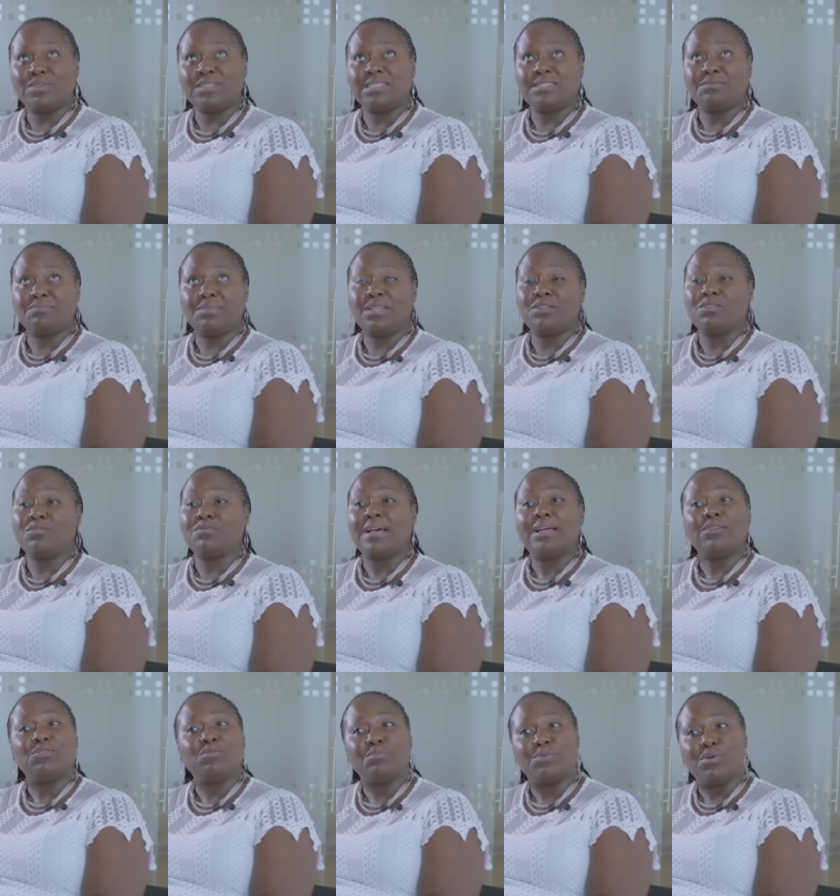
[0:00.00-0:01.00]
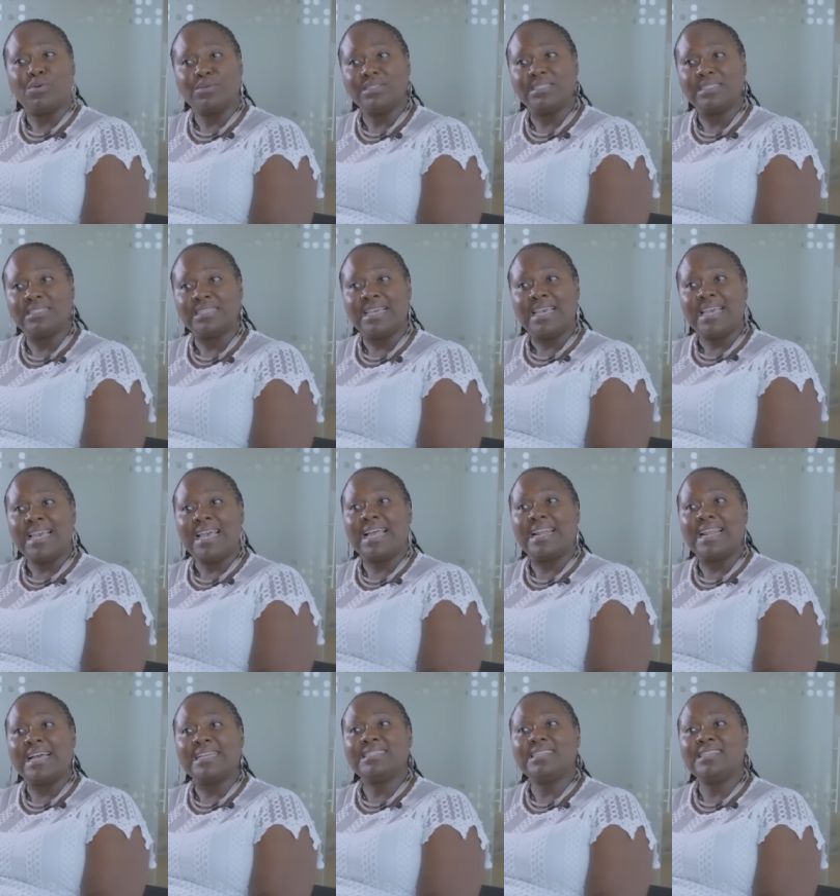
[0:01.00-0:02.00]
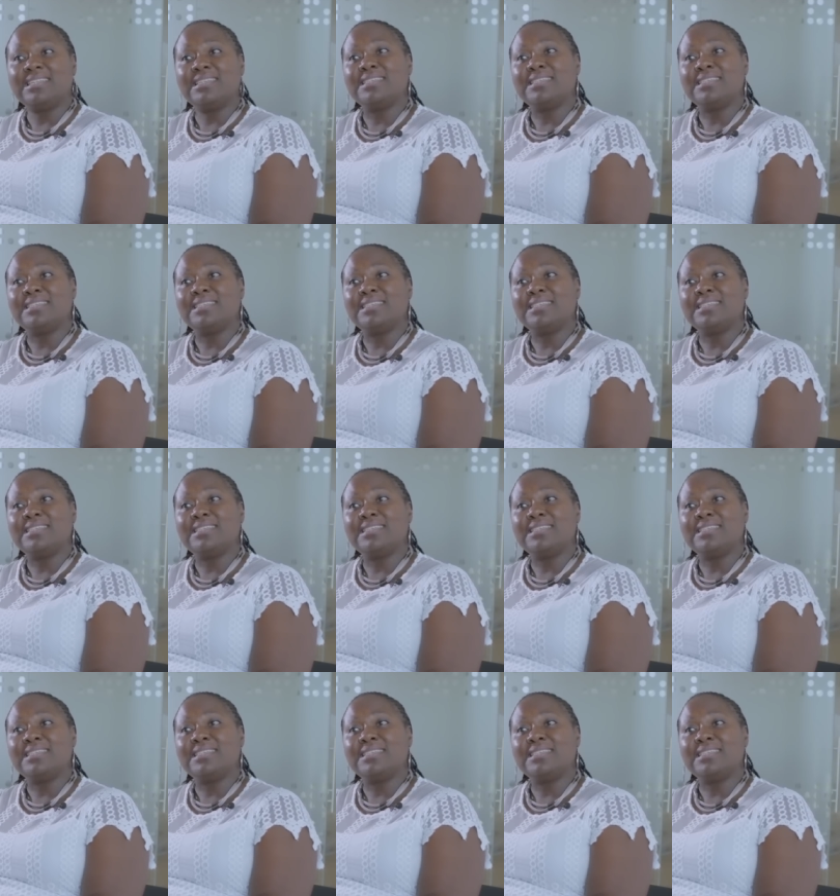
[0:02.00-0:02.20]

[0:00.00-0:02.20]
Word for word: which is made of alu bonds. And actually